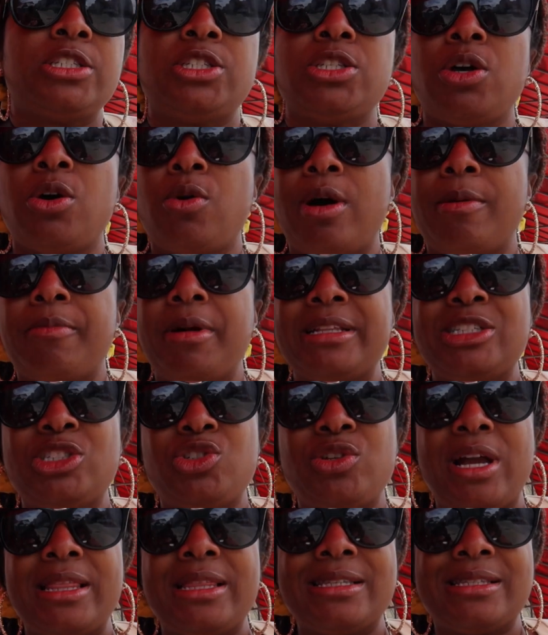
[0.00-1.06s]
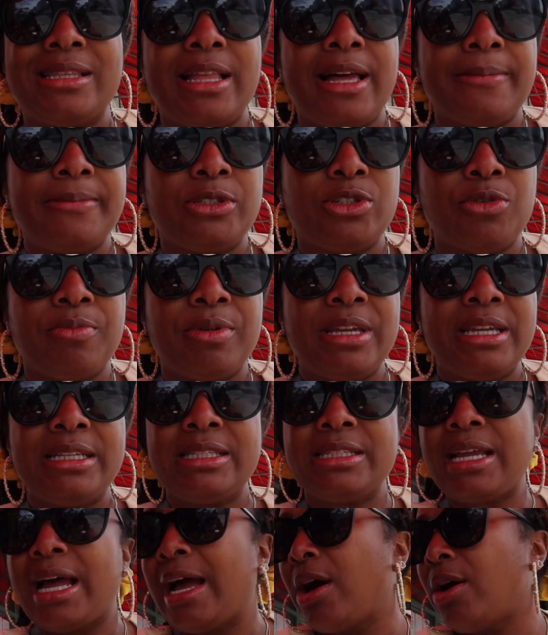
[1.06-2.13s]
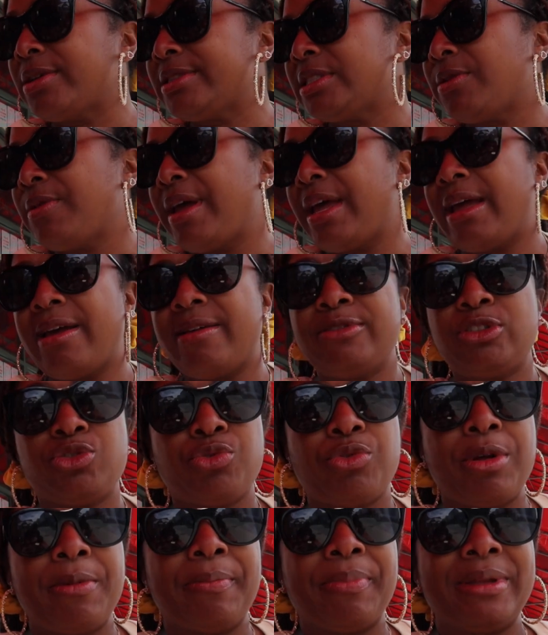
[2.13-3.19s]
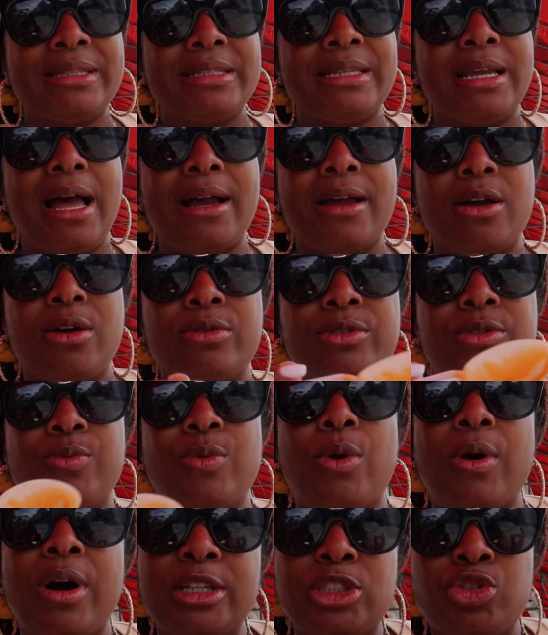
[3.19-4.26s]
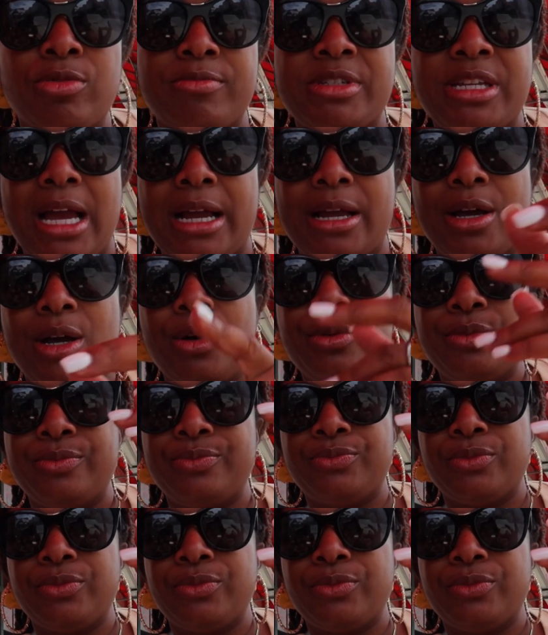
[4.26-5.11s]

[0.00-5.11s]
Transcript: so I'm about to try this lobster bisque. I also have shrimp tacos. Well, a shrimp taco.